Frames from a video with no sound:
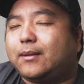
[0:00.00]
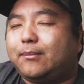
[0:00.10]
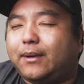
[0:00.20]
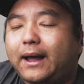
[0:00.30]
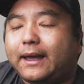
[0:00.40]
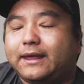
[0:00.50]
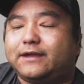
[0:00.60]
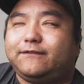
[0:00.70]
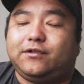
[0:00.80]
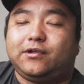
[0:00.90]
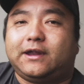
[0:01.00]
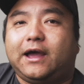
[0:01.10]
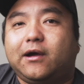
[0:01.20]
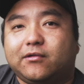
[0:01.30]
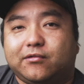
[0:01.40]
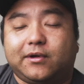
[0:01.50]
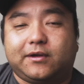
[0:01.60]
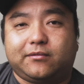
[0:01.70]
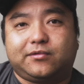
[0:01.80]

to buy it if you're going to outgrow it